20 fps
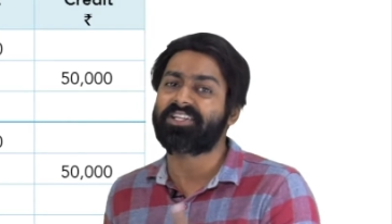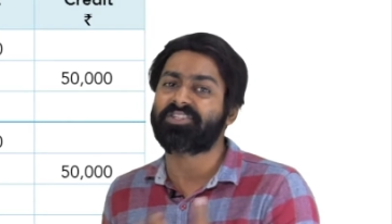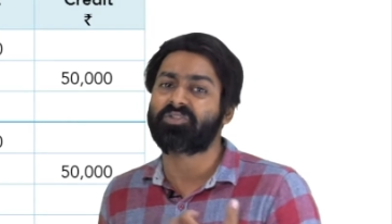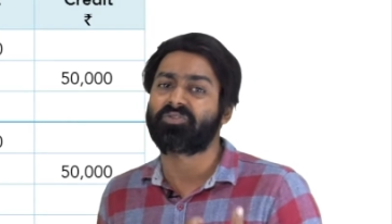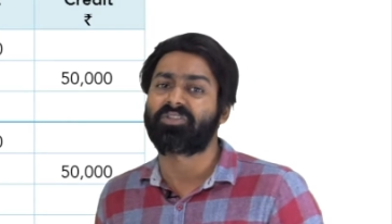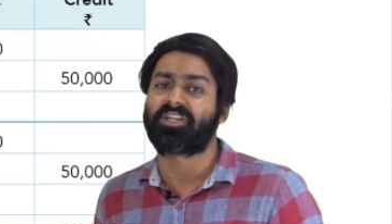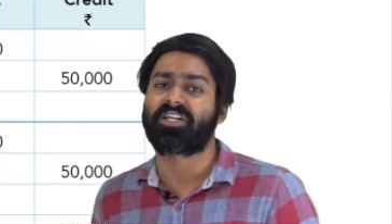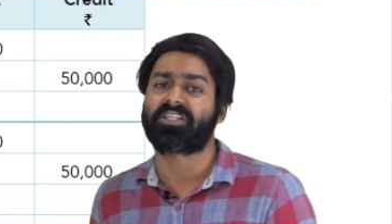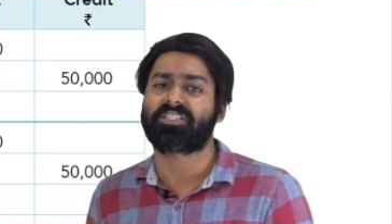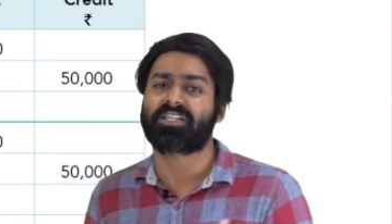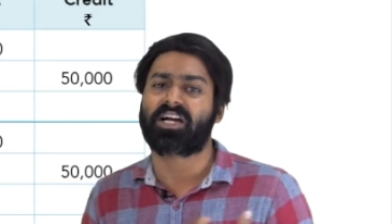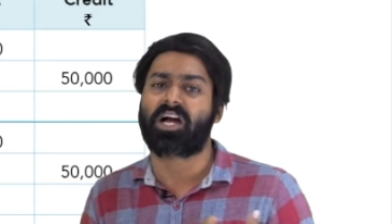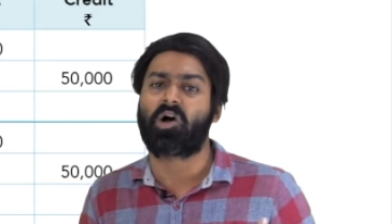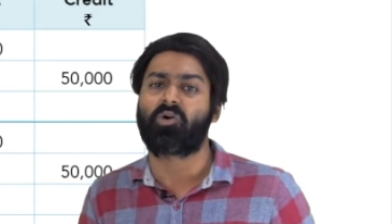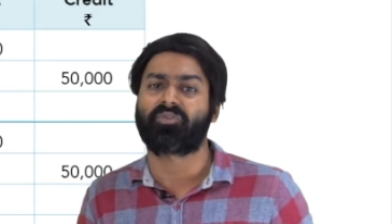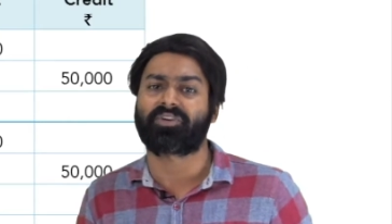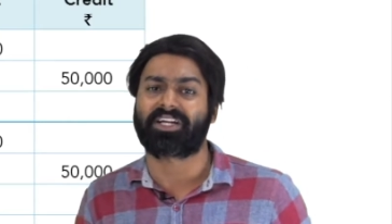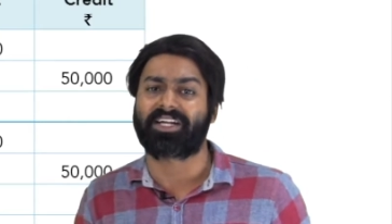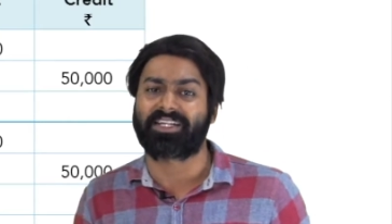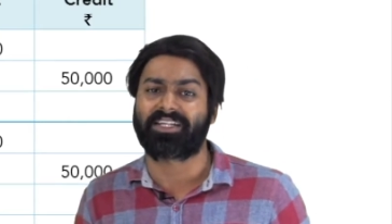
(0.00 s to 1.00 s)
Sundar's
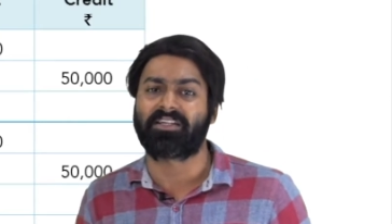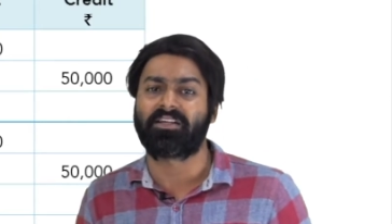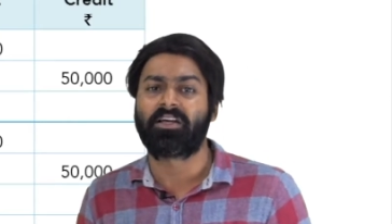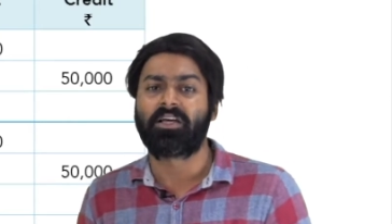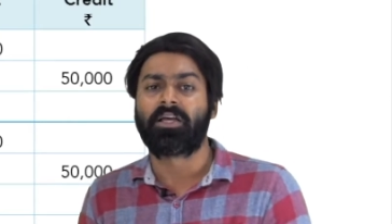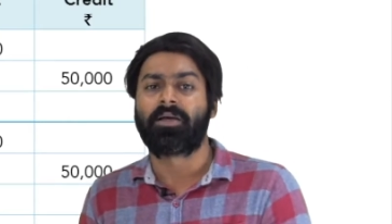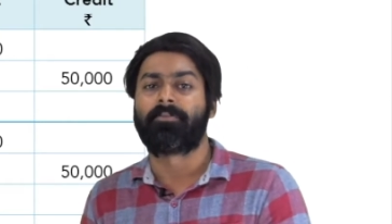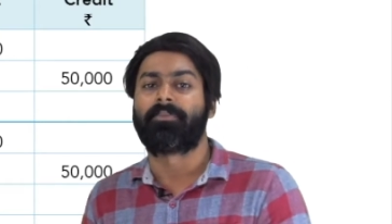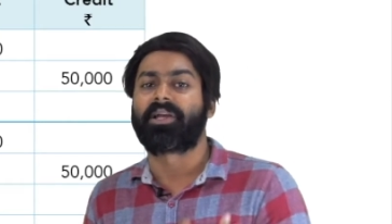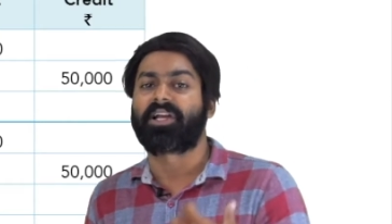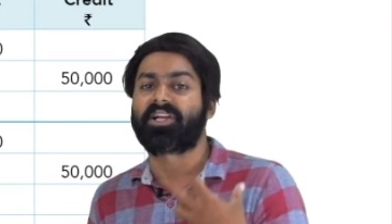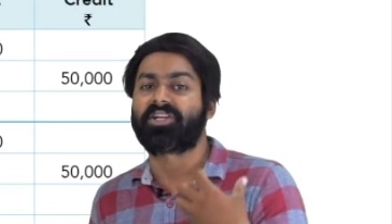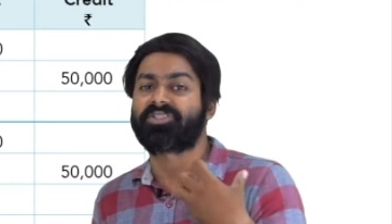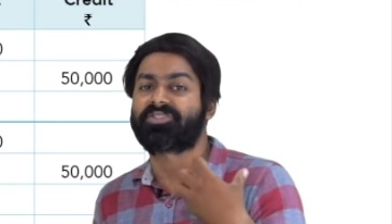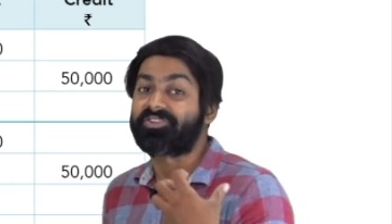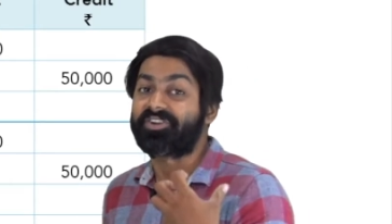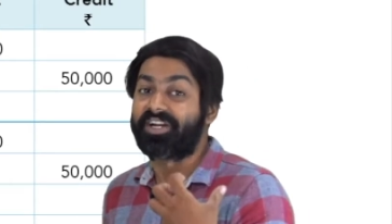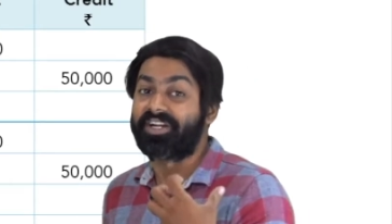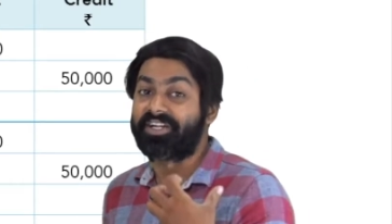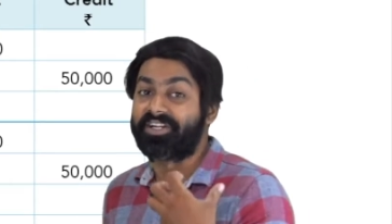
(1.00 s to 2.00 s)
account credit? Because
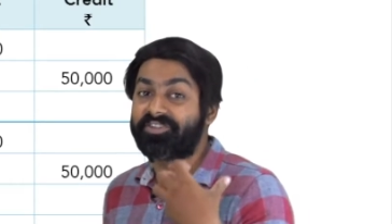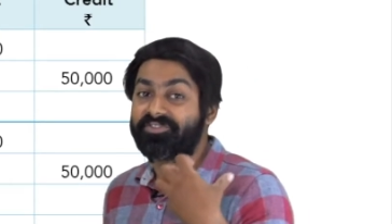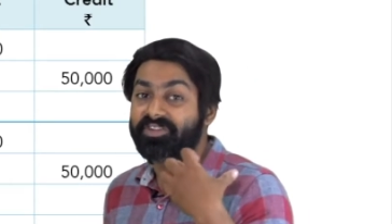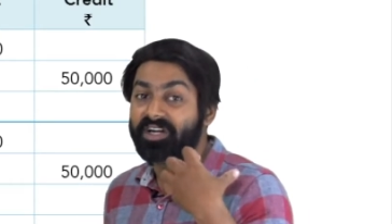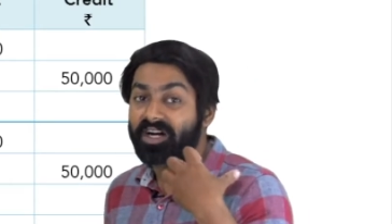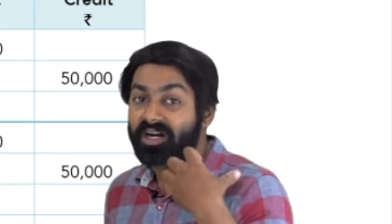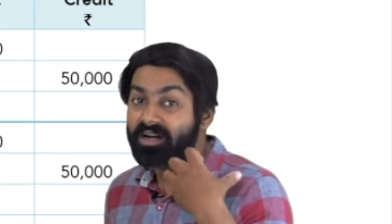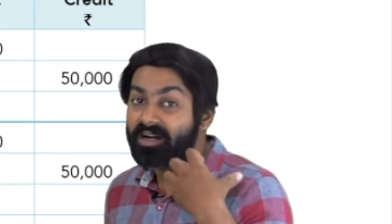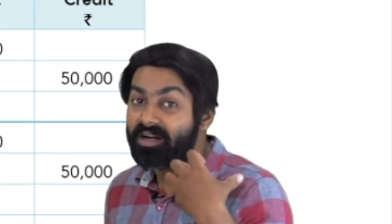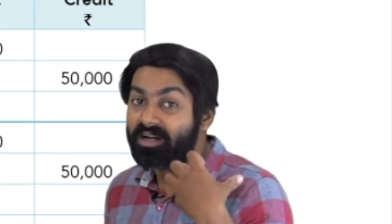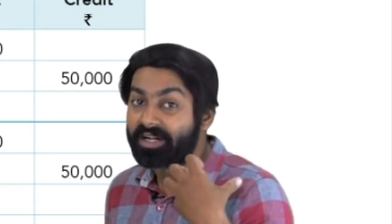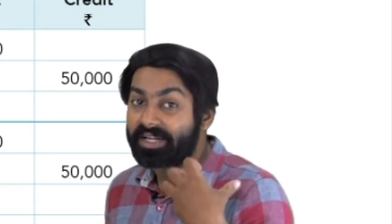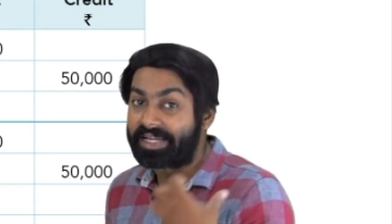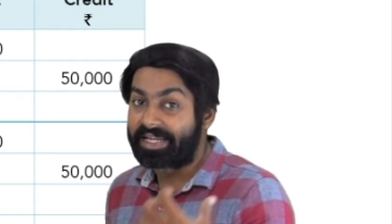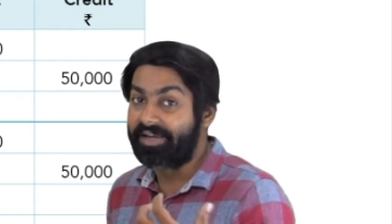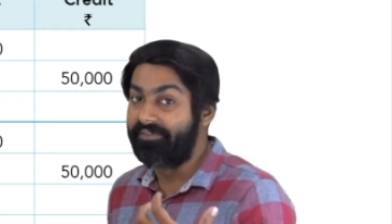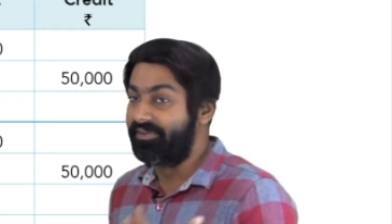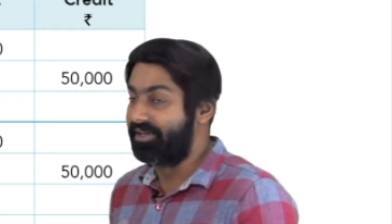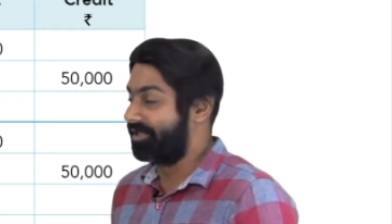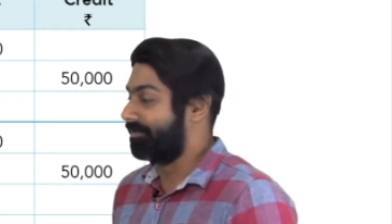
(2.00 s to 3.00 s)
credit the
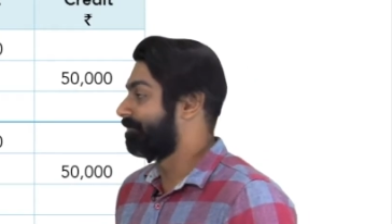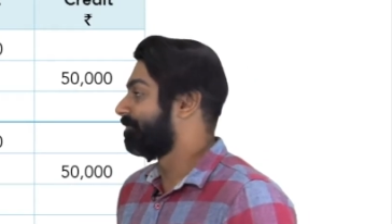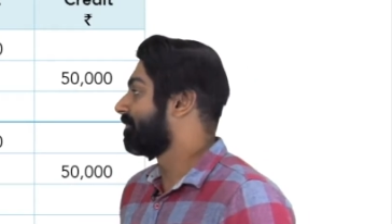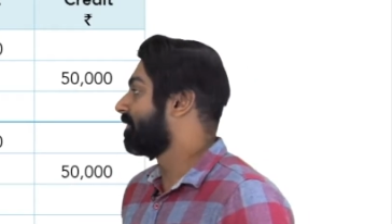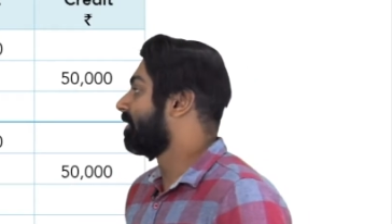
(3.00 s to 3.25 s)
giver.